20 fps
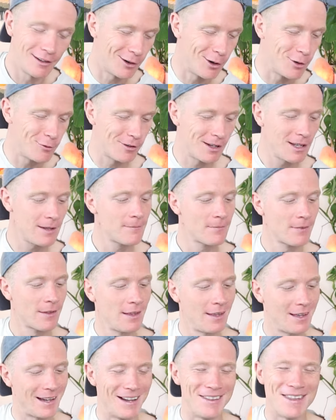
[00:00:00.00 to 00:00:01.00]
hopefully.
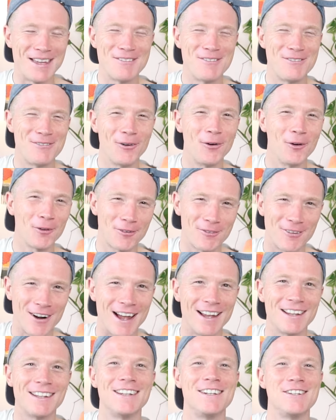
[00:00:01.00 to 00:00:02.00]
And then 4th
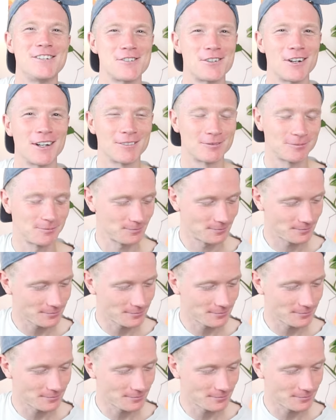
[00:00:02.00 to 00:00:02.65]
fret E string.